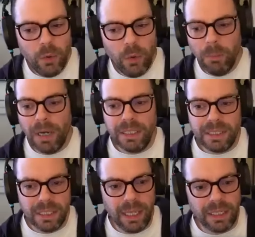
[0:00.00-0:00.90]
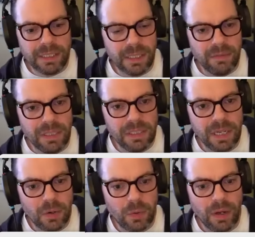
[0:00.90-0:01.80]
your mind, is the legacy of this
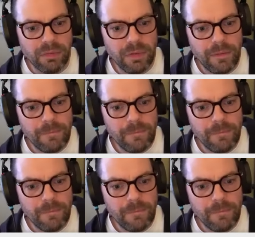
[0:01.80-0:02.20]
aircraft?